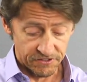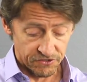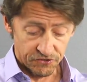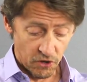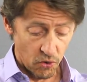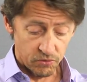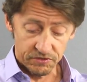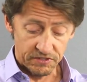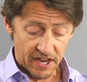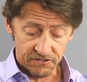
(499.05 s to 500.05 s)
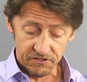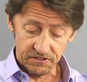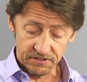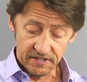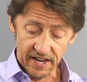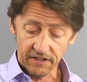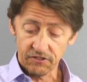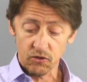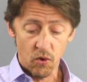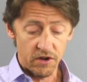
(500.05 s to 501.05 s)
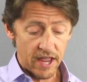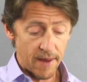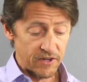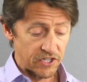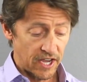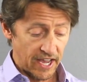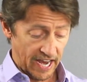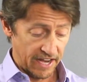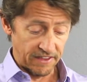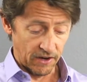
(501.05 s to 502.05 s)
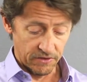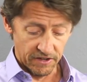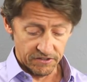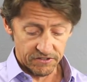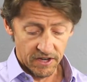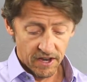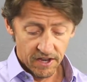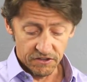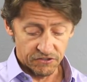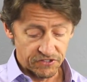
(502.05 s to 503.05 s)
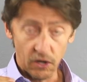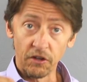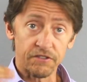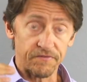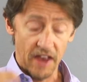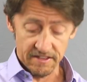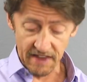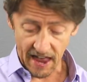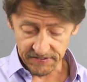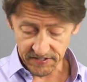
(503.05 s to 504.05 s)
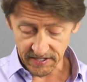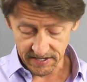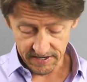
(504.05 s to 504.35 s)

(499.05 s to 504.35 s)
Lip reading: There's no dents, dings, corner damage, anything on this. The seal looks fantastic.